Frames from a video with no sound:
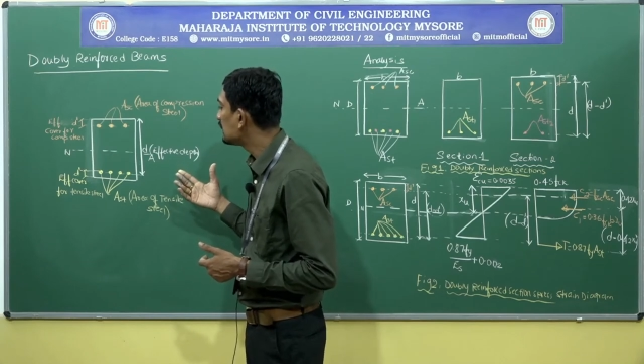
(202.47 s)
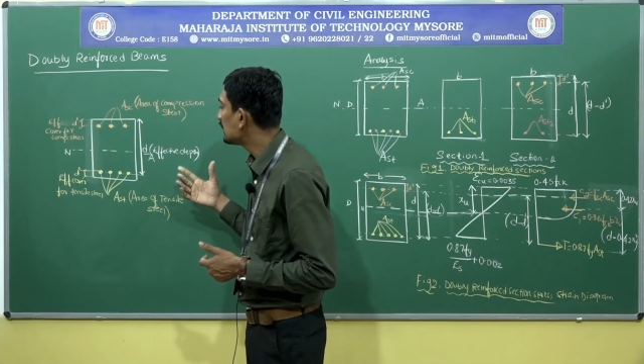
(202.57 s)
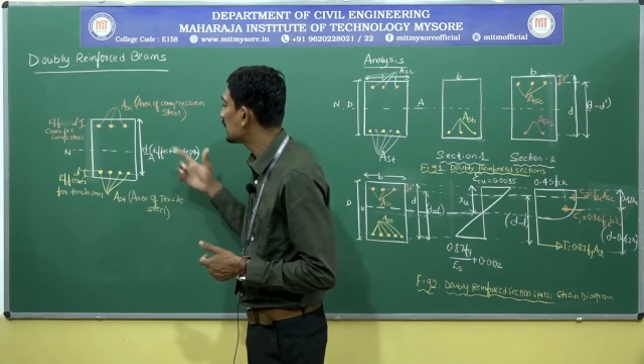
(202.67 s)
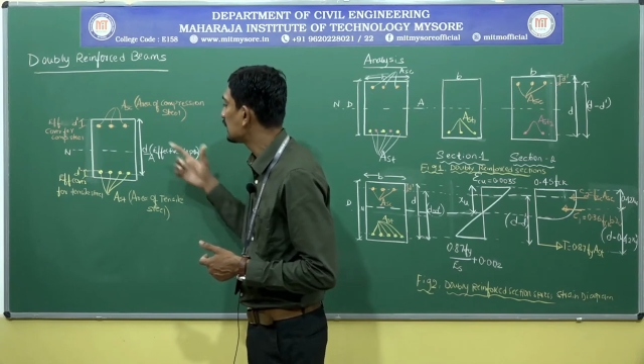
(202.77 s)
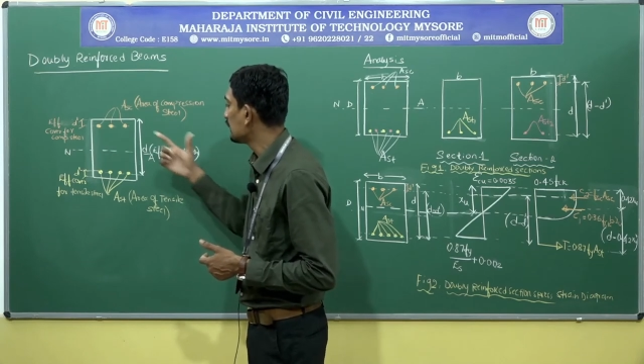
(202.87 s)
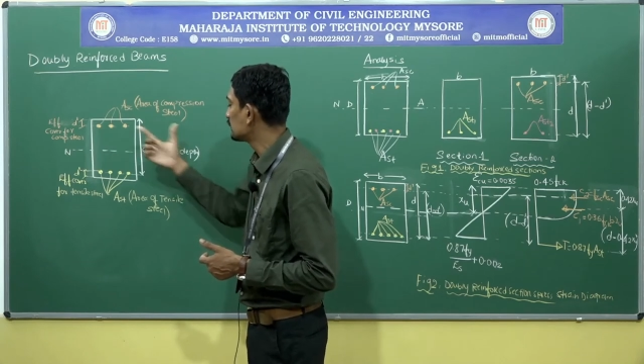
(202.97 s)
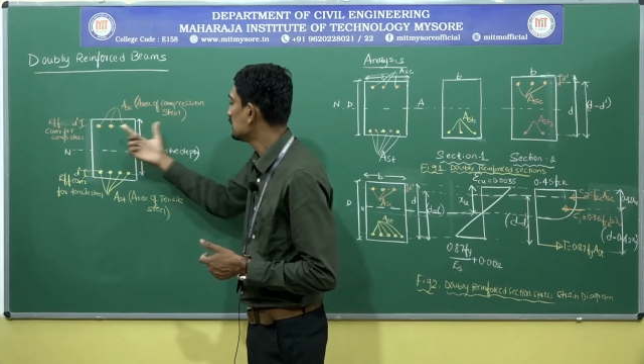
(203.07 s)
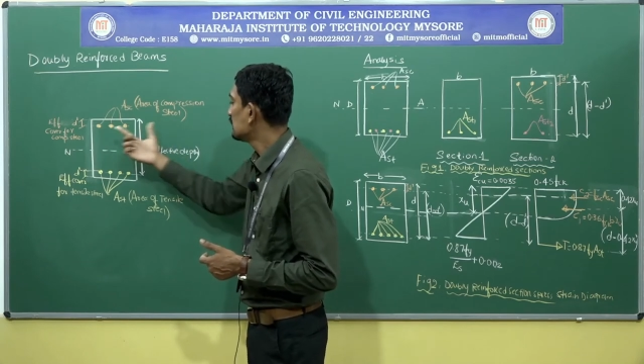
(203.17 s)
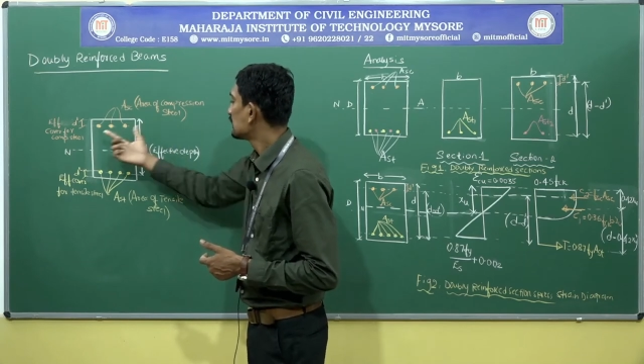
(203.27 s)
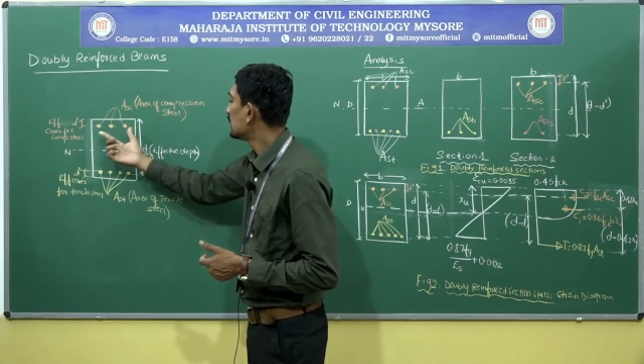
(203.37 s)
here is,
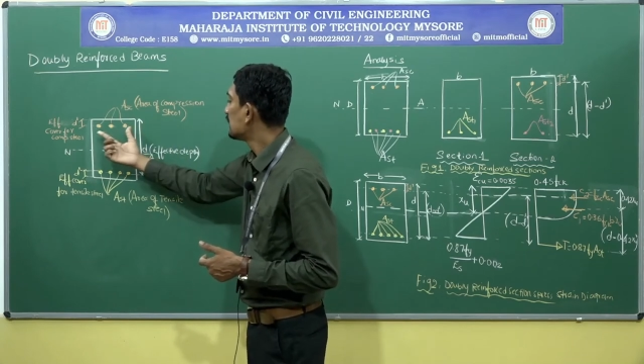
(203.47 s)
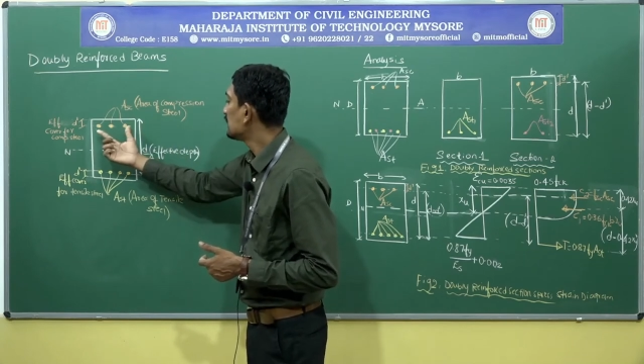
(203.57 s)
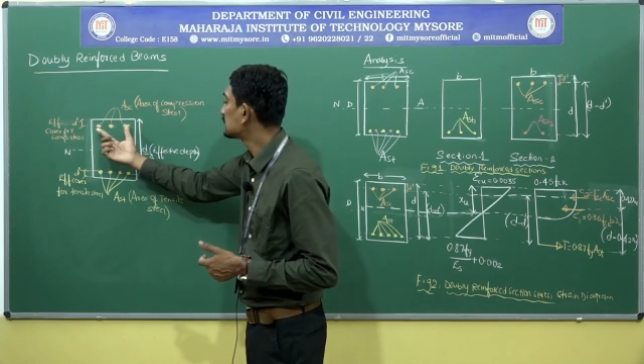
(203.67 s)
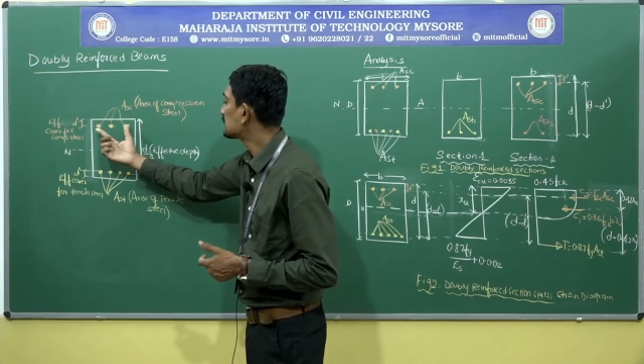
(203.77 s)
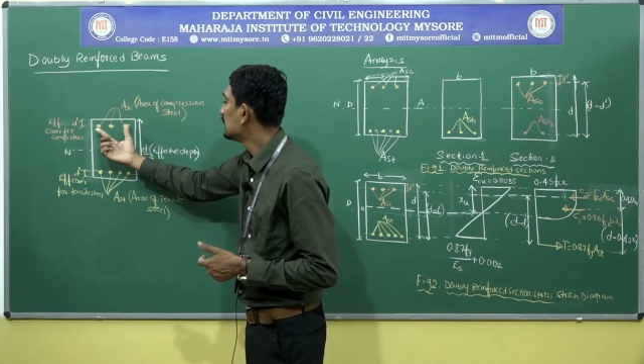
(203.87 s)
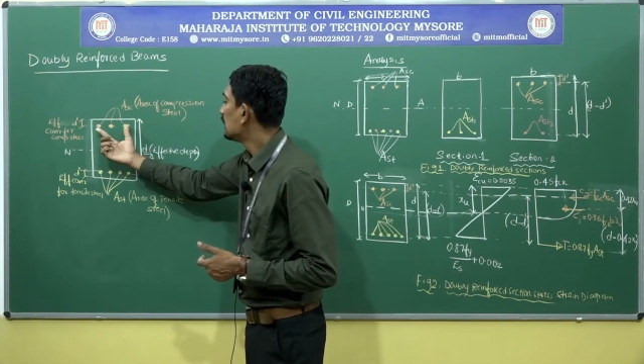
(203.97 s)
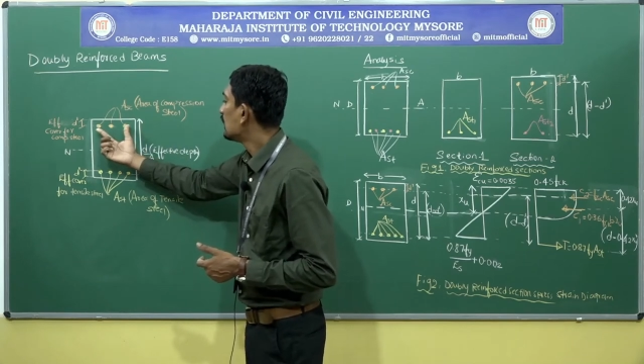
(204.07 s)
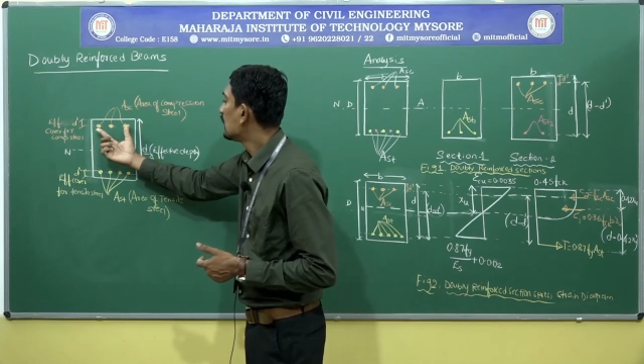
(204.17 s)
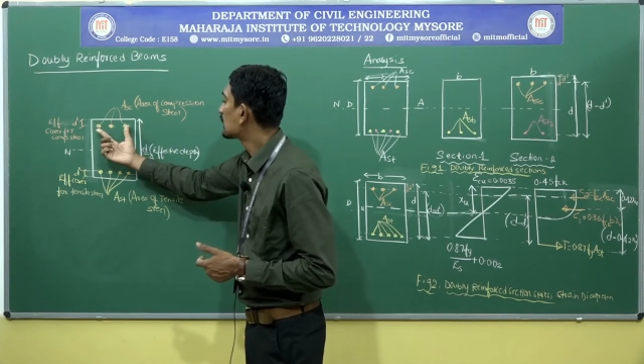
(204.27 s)
that is a